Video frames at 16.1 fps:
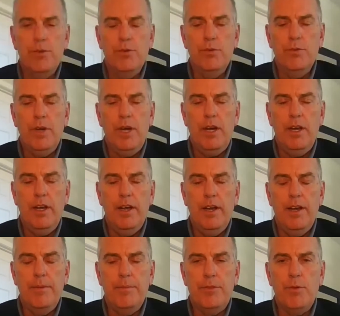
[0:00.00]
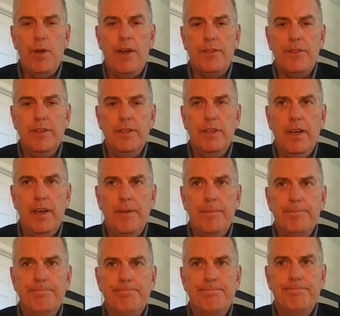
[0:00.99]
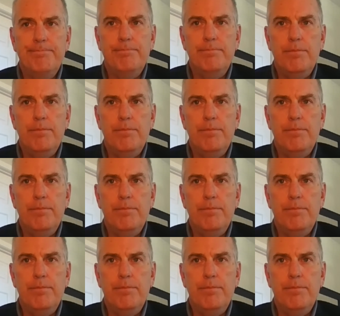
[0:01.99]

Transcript: through uh, uh, throughout the uh,